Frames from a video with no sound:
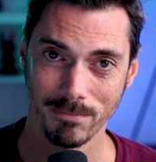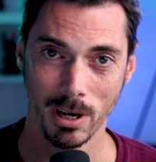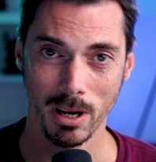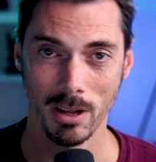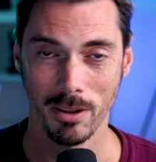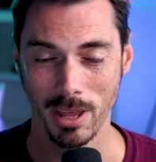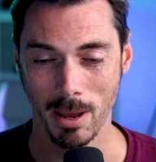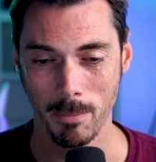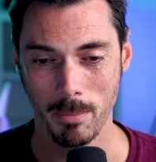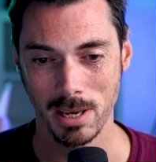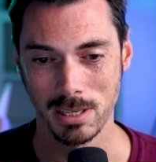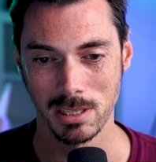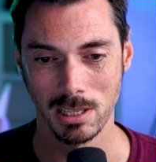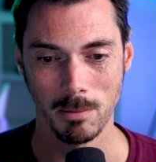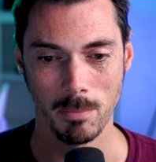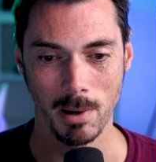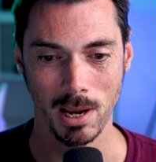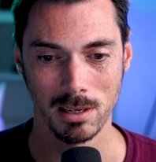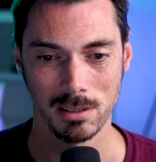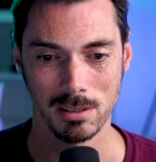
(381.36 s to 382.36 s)
well, that
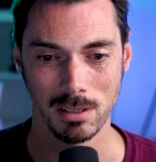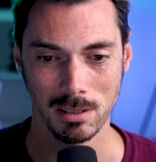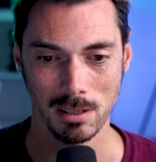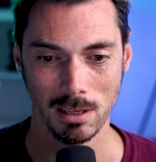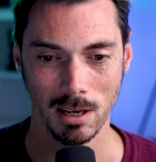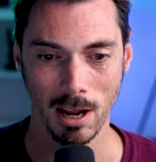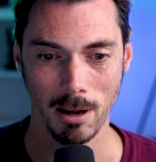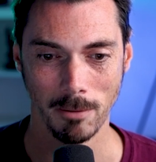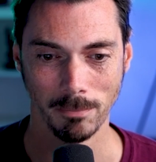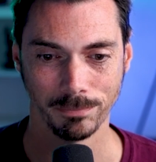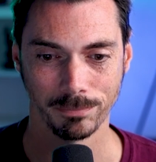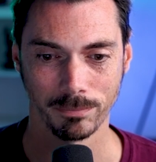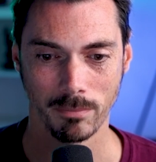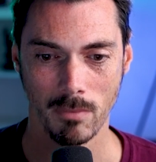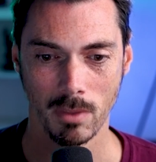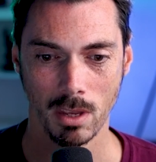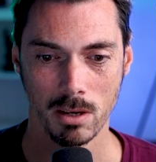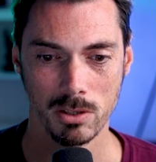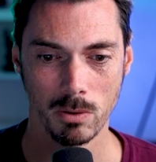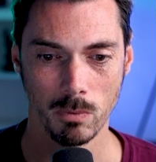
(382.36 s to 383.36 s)
basically balances it out.
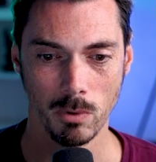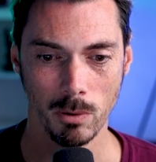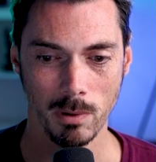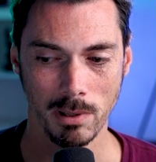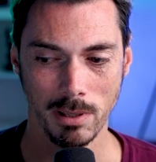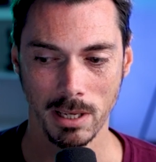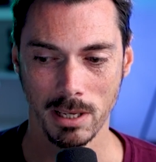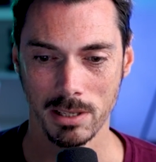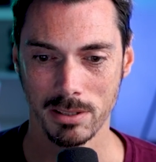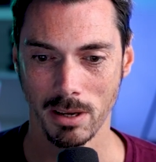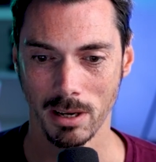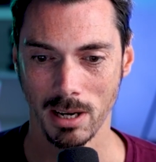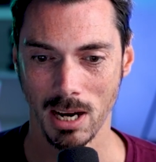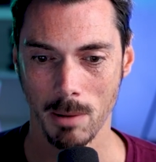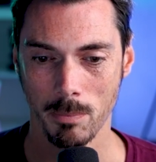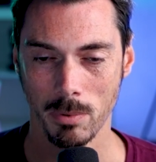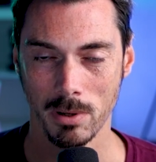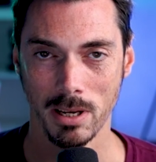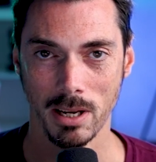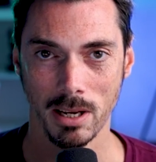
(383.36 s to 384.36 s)
So what do we think is going to
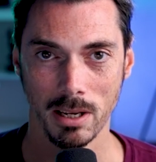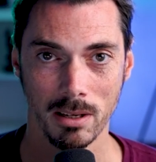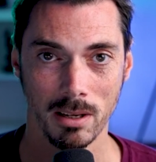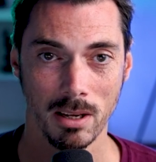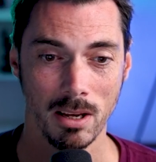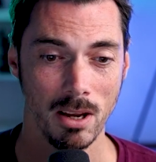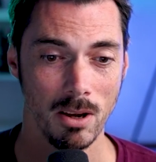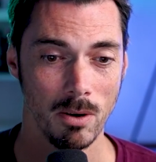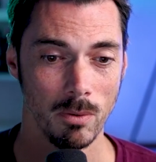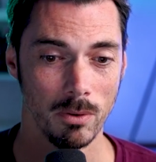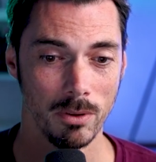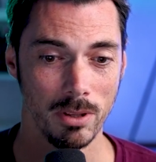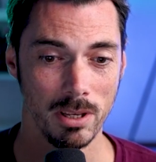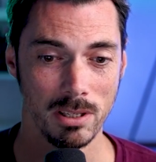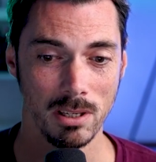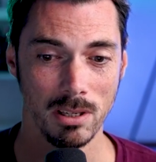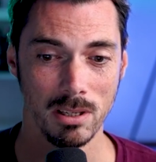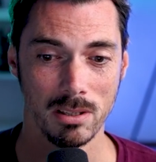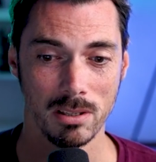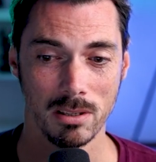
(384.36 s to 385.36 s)
happen here? Well,
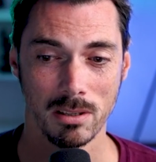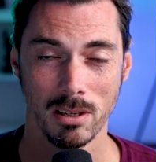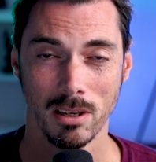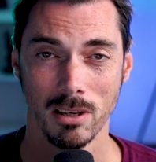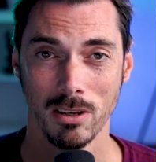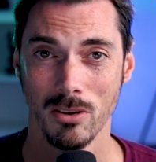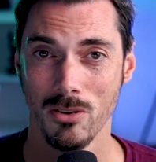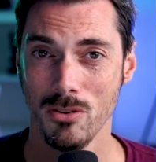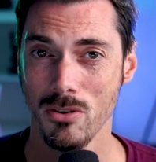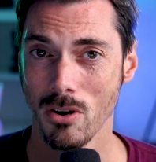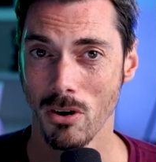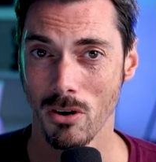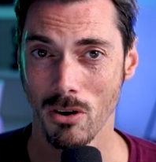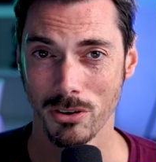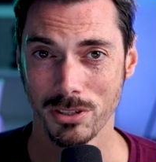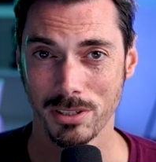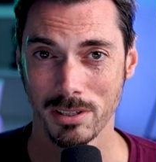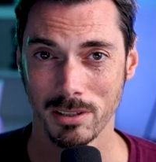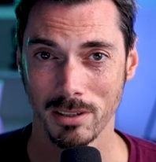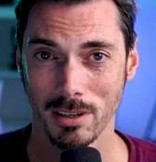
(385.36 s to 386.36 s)
this is
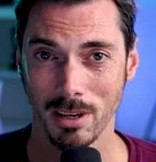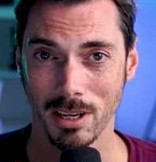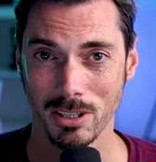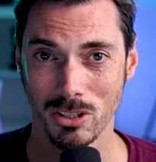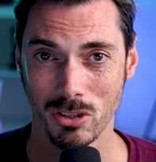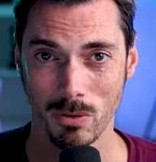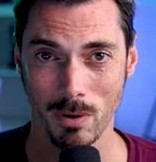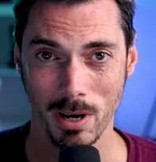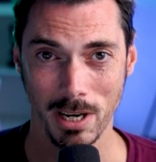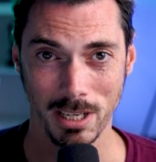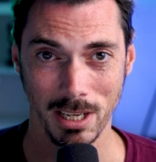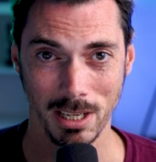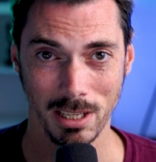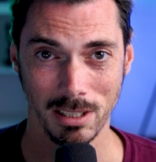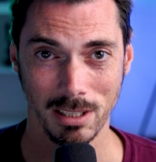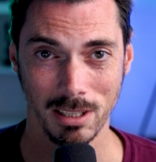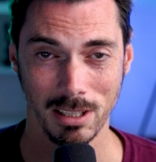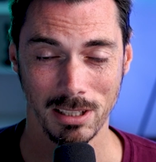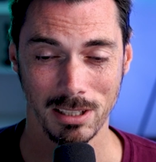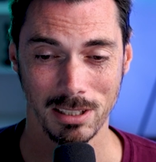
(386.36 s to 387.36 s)
not a
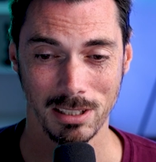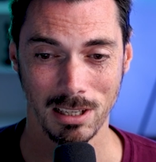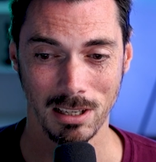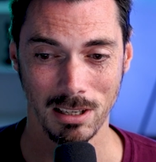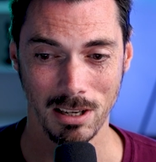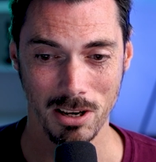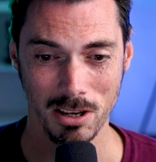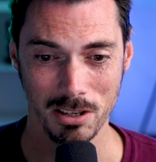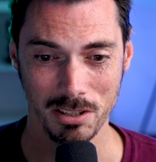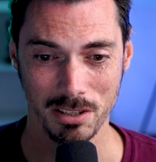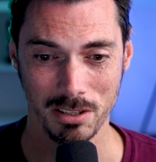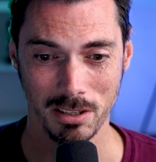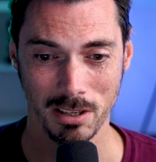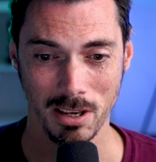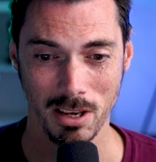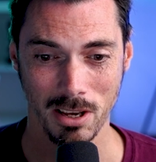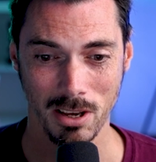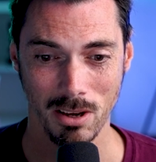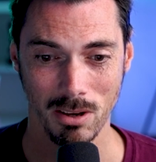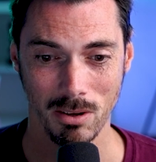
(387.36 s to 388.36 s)
trading class.
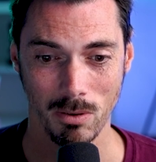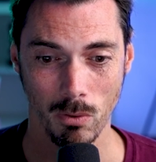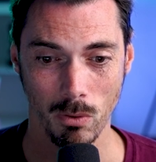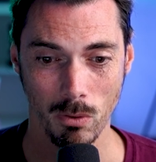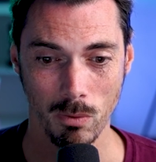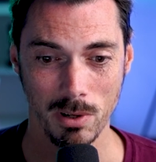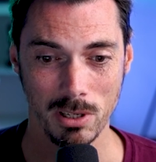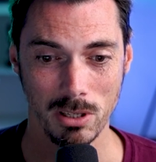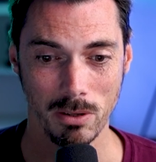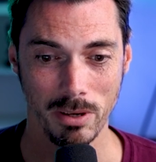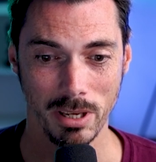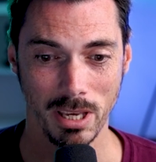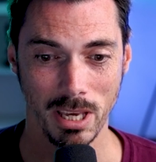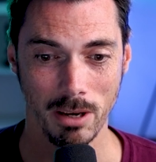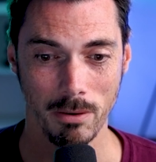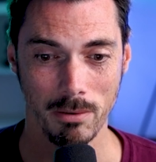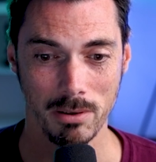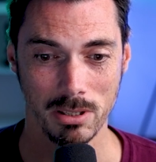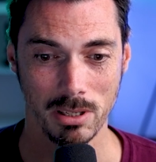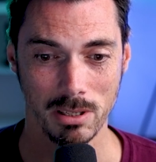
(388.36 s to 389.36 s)
All we're doing
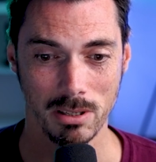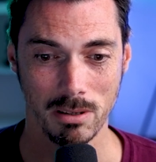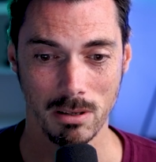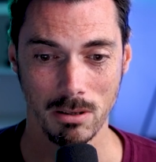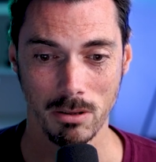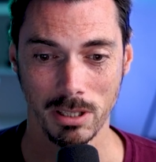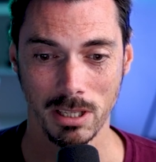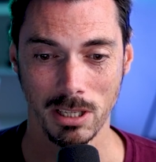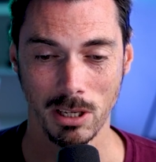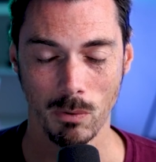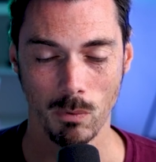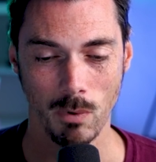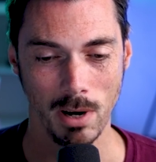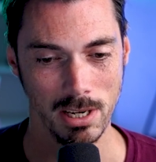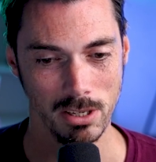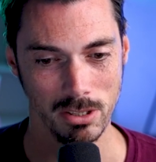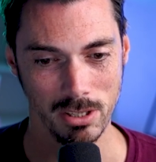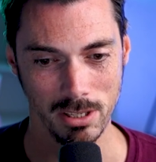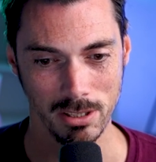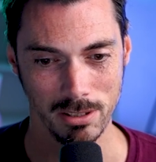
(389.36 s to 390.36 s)
here is just looking at
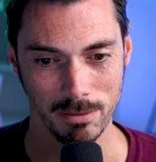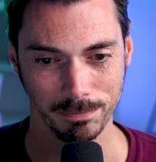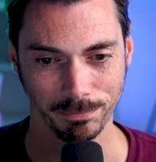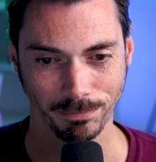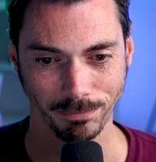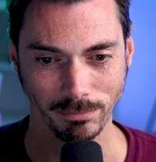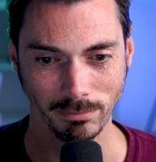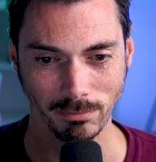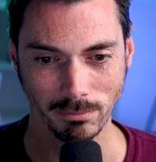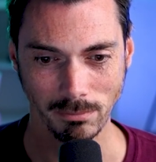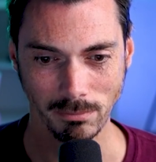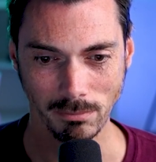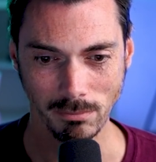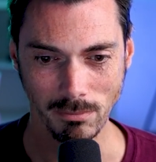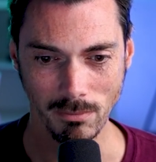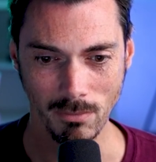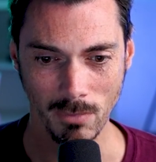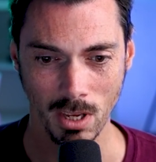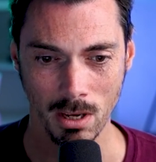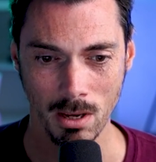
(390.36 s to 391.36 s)
ranges.
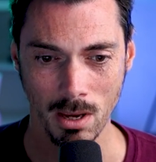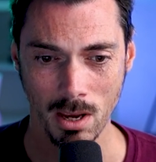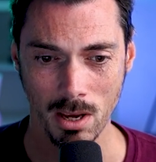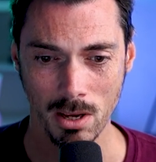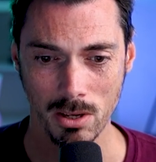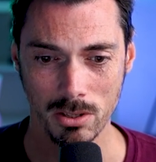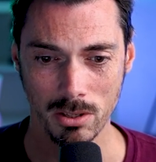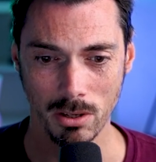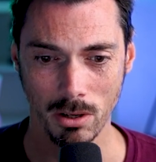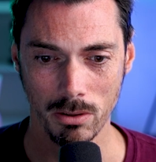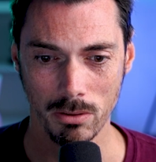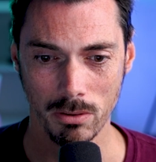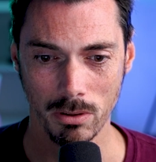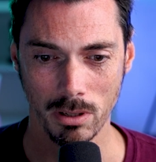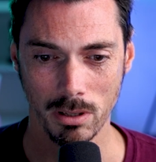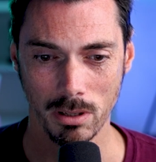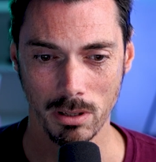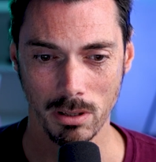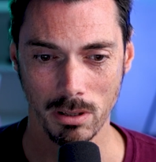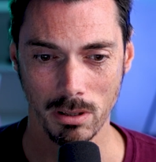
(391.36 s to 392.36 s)

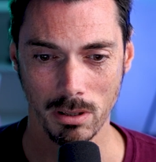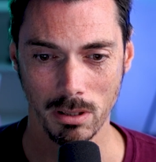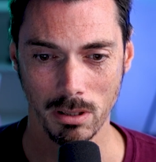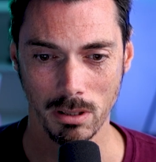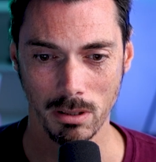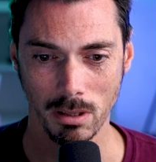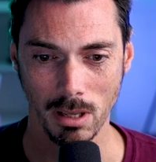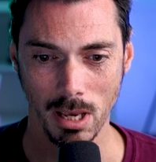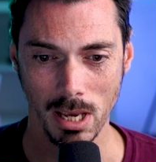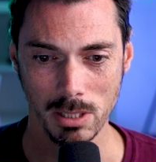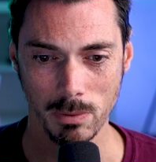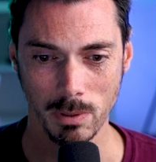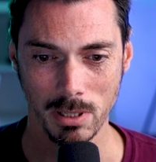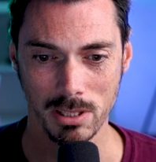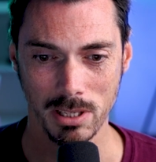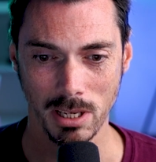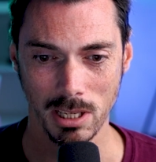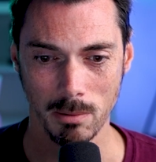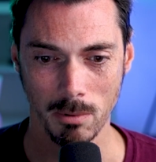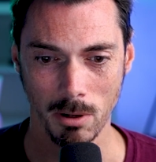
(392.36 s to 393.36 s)
So as we
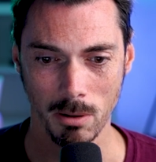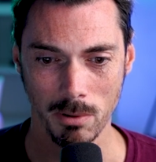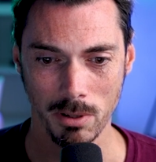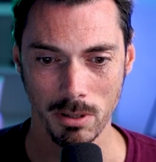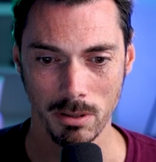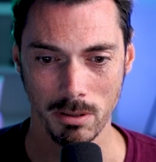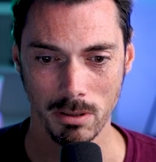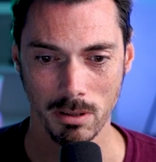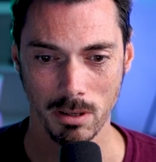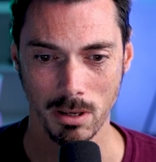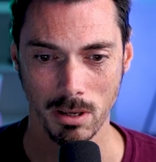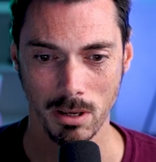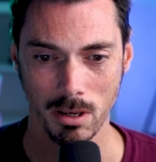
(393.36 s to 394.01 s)
can see at the moment,